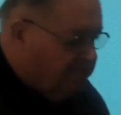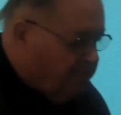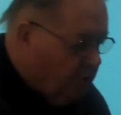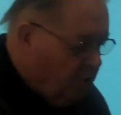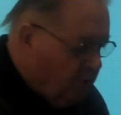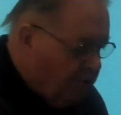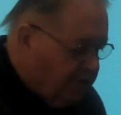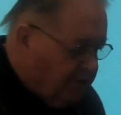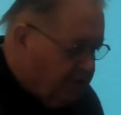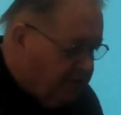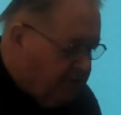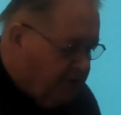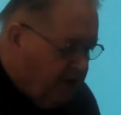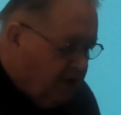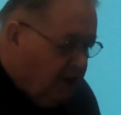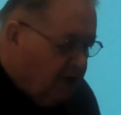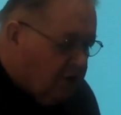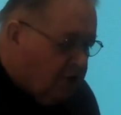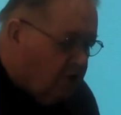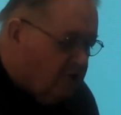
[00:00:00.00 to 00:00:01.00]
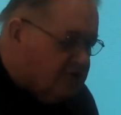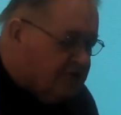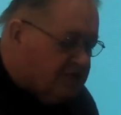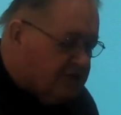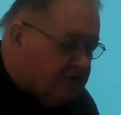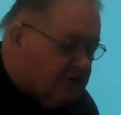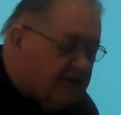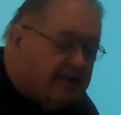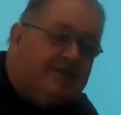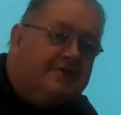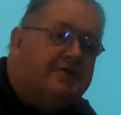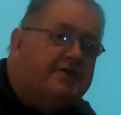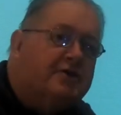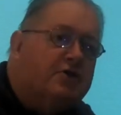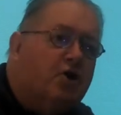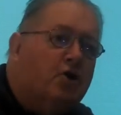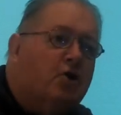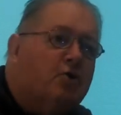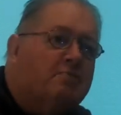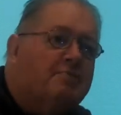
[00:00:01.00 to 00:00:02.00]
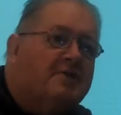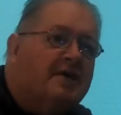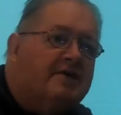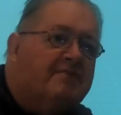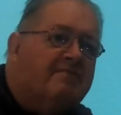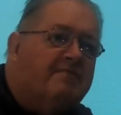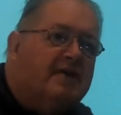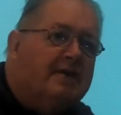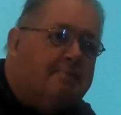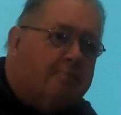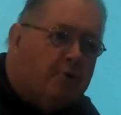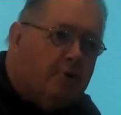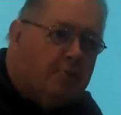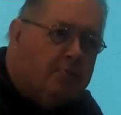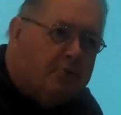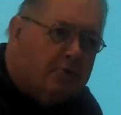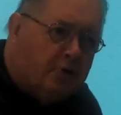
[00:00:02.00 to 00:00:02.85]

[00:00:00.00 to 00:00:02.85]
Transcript: IV consecrated the dome that Filippo